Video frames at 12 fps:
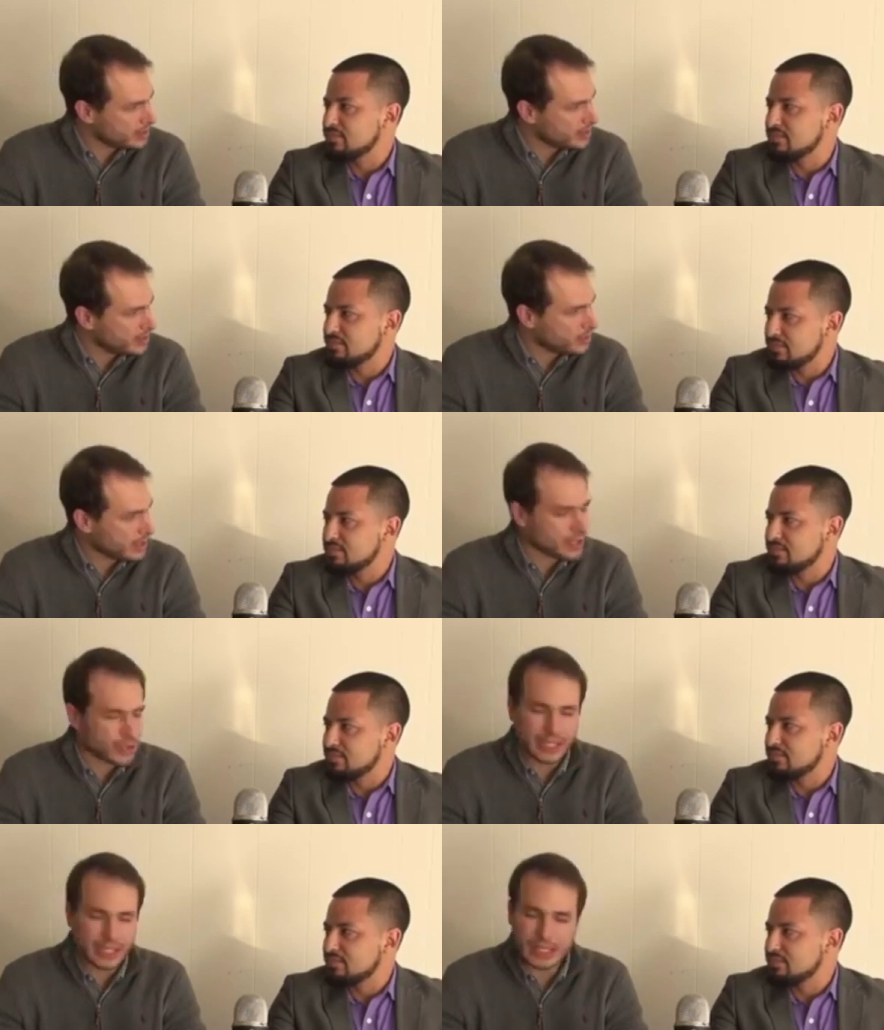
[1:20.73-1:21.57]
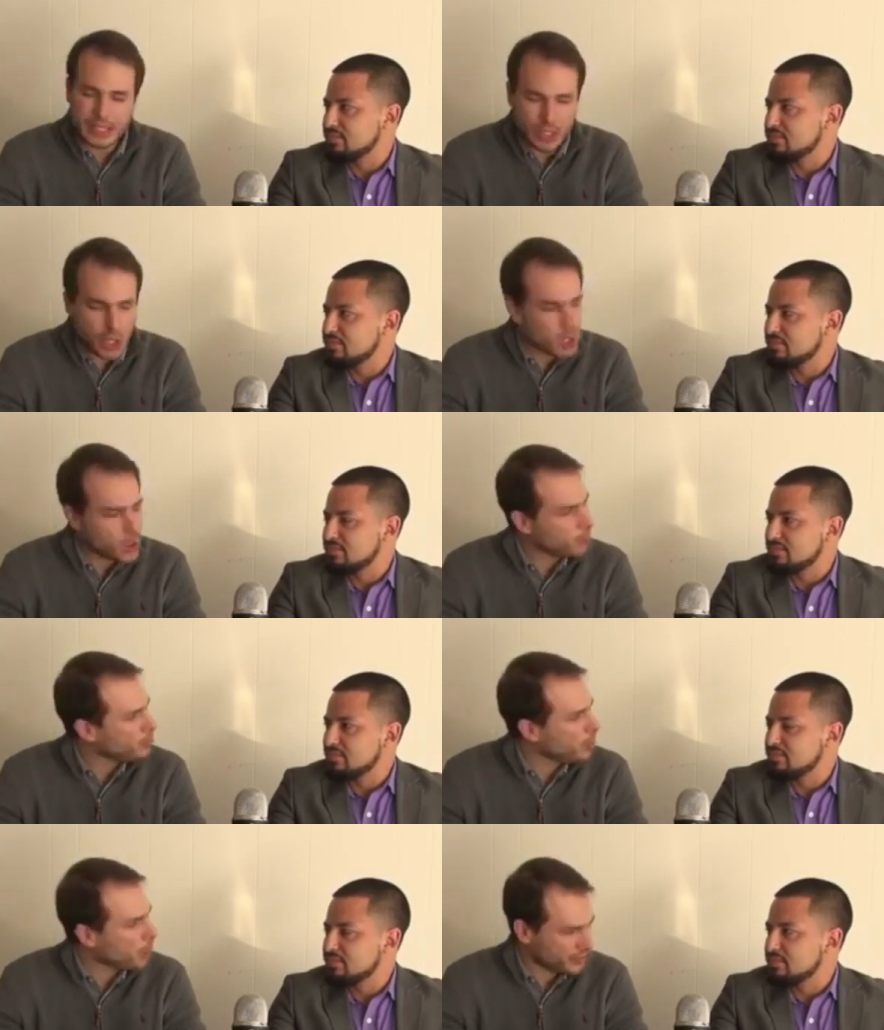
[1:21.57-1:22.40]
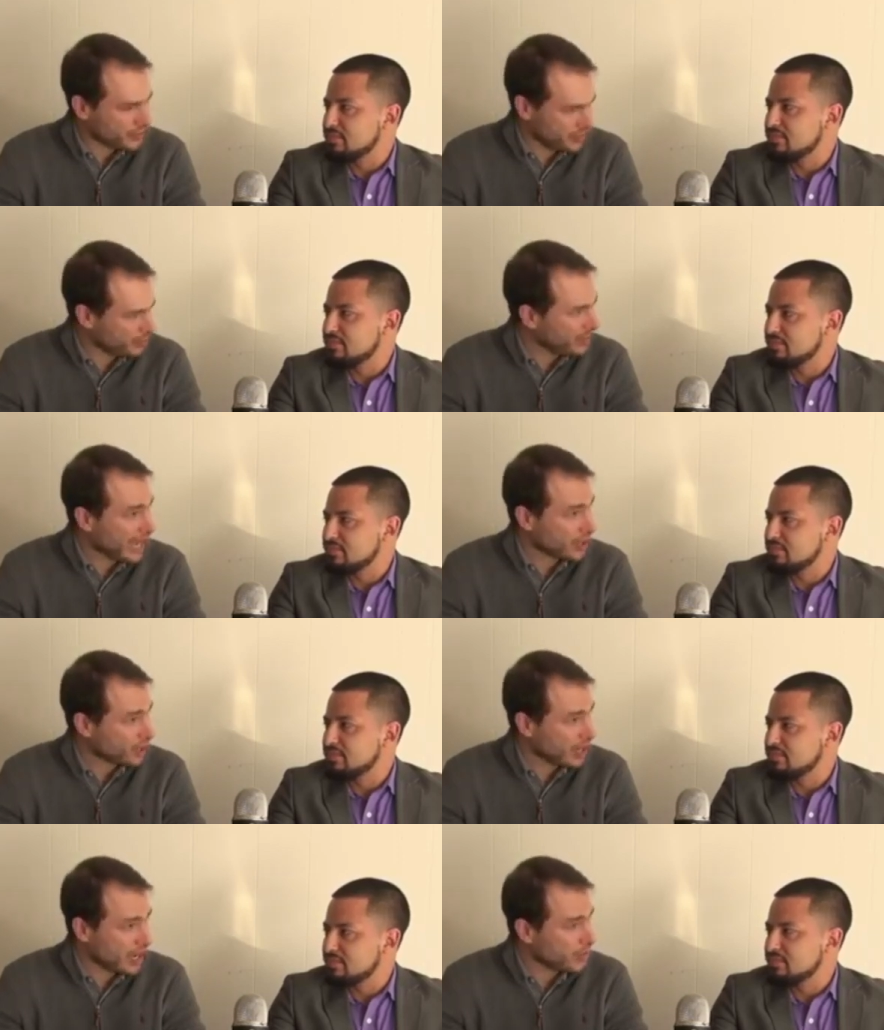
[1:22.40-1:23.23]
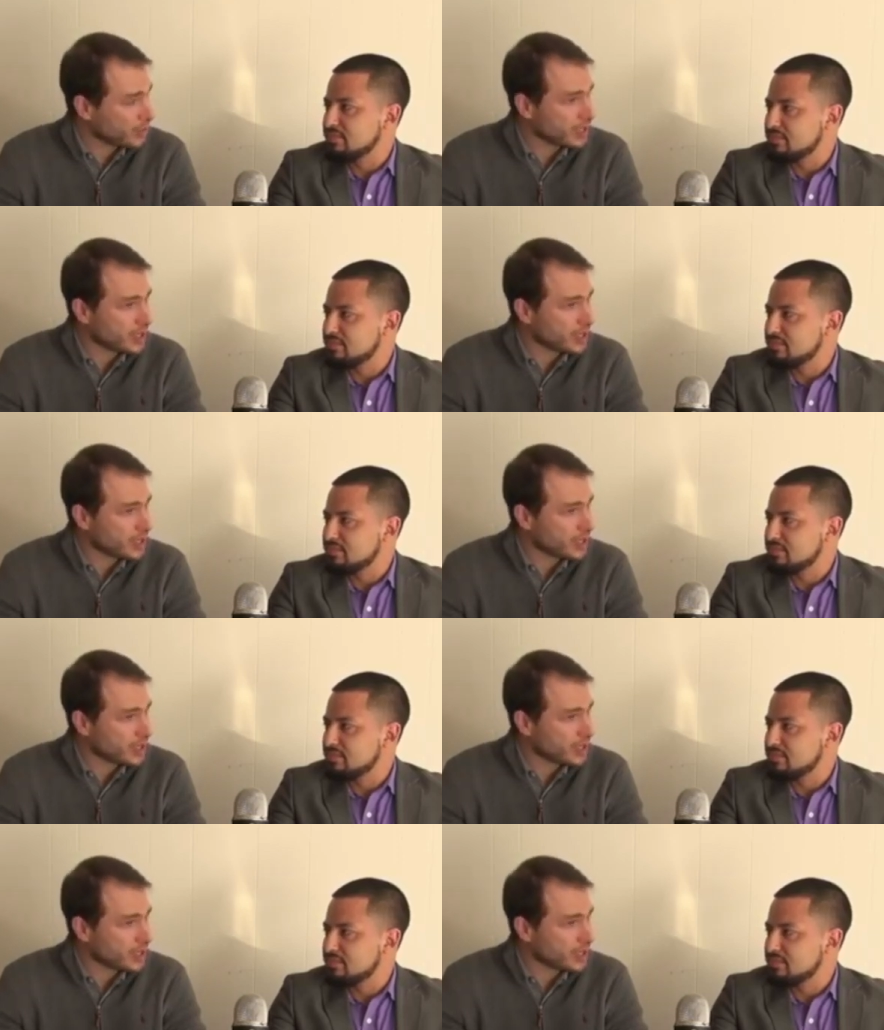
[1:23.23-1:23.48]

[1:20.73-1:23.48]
Speaker 1: right? There is no boss in the background.